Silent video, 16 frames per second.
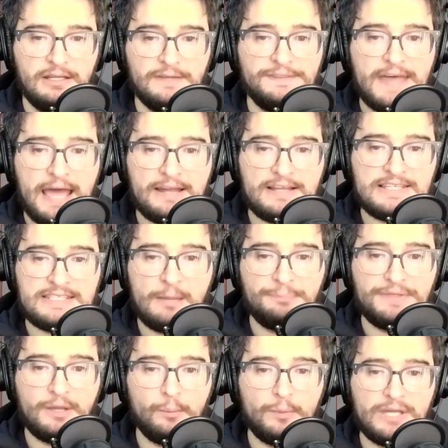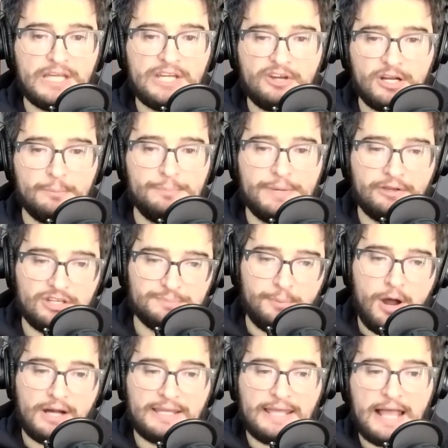That is something we here at Ambiguous
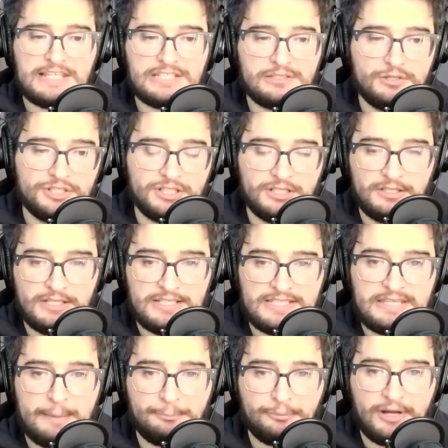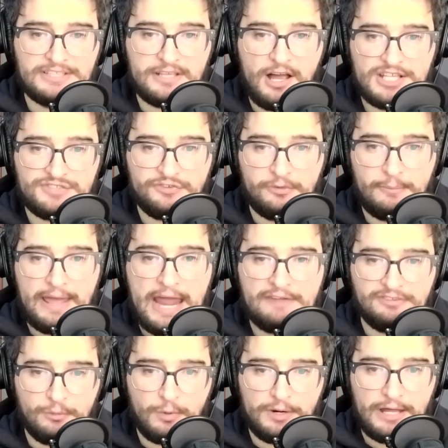Podcast Solution separates us from
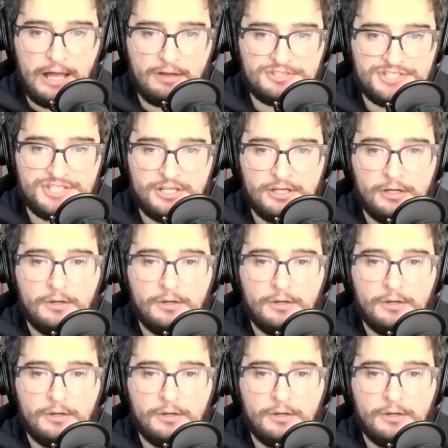everyone else.